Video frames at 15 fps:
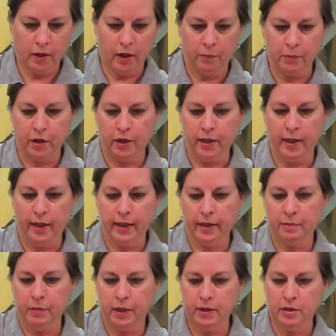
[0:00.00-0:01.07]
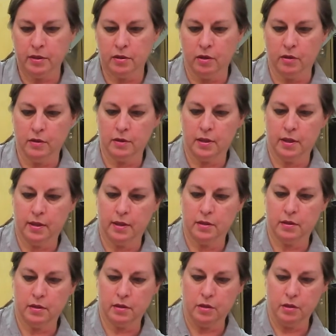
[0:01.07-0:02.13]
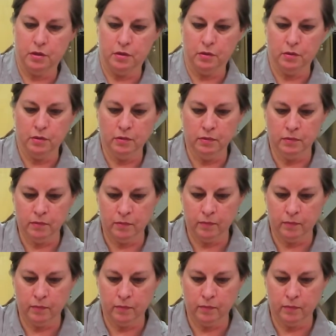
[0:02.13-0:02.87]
I'm going to add my salt to this too.